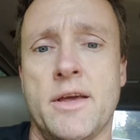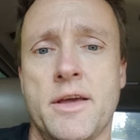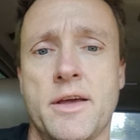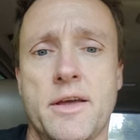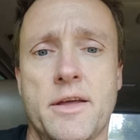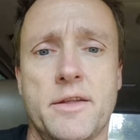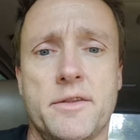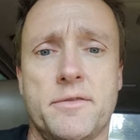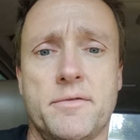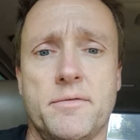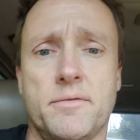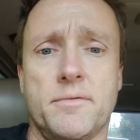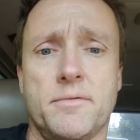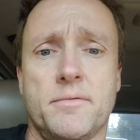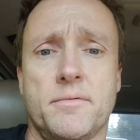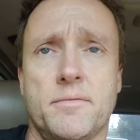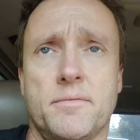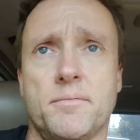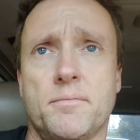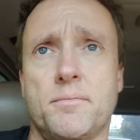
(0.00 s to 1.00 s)
It
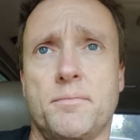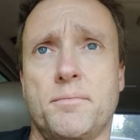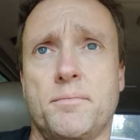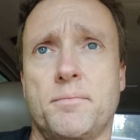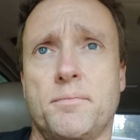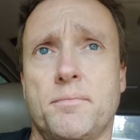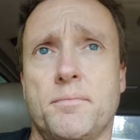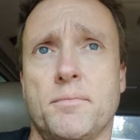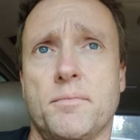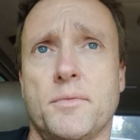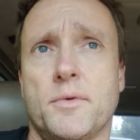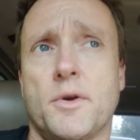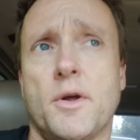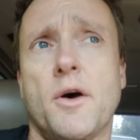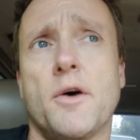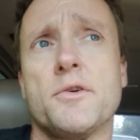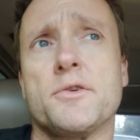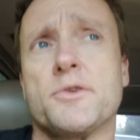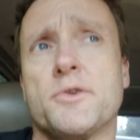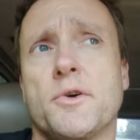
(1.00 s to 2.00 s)
would
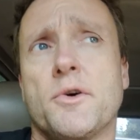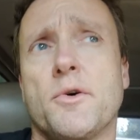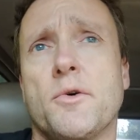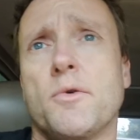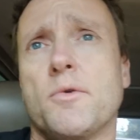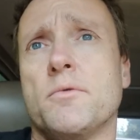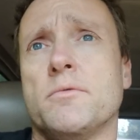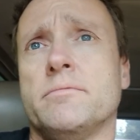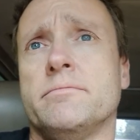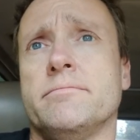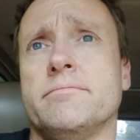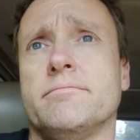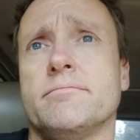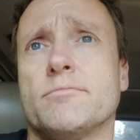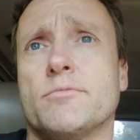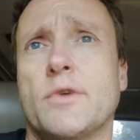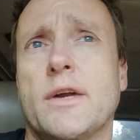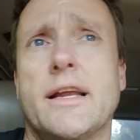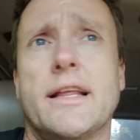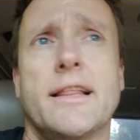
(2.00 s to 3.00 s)
also
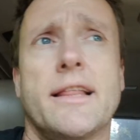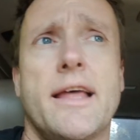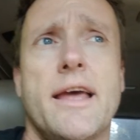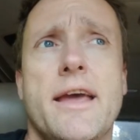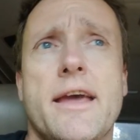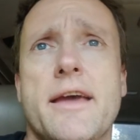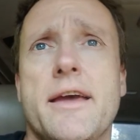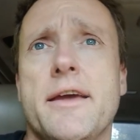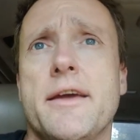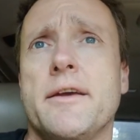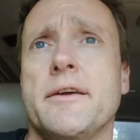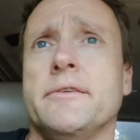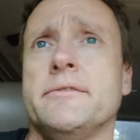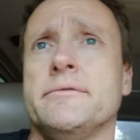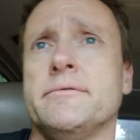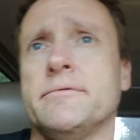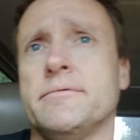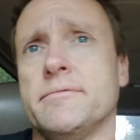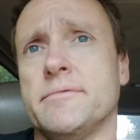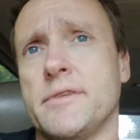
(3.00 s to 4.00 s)
relay
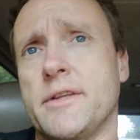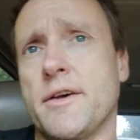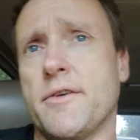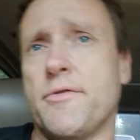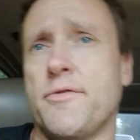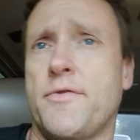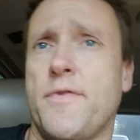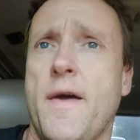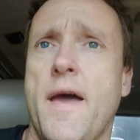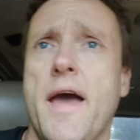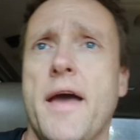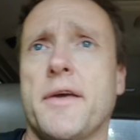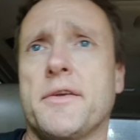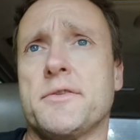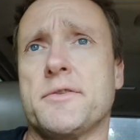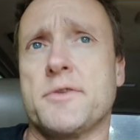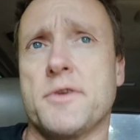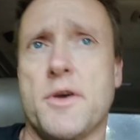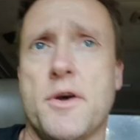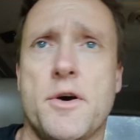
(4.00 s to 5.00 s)
the
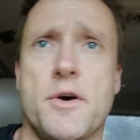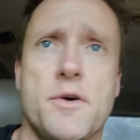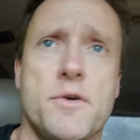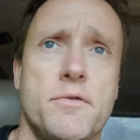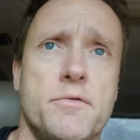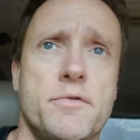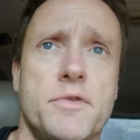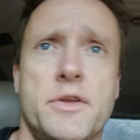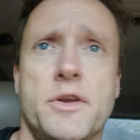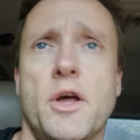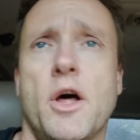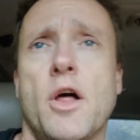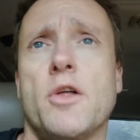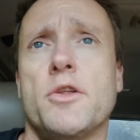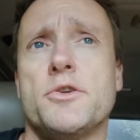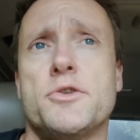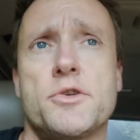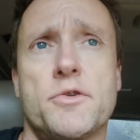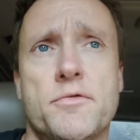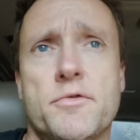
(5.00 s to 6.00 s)
effects of the
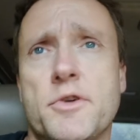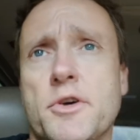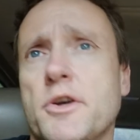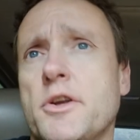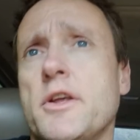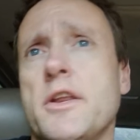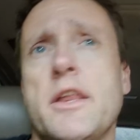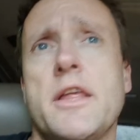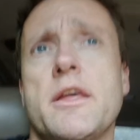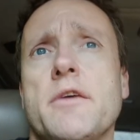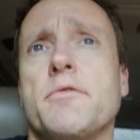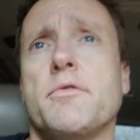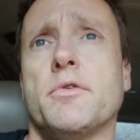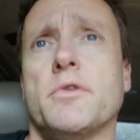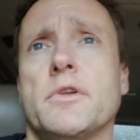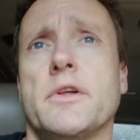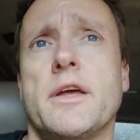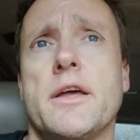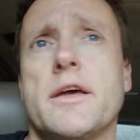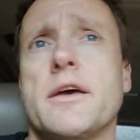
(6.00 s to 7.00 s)
knowledge of good and
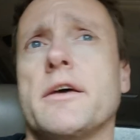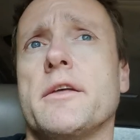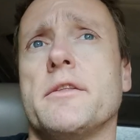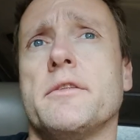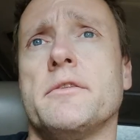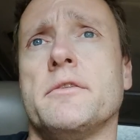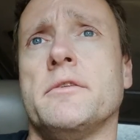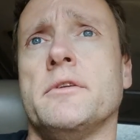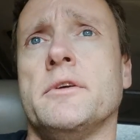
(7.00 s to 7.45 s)
evil, and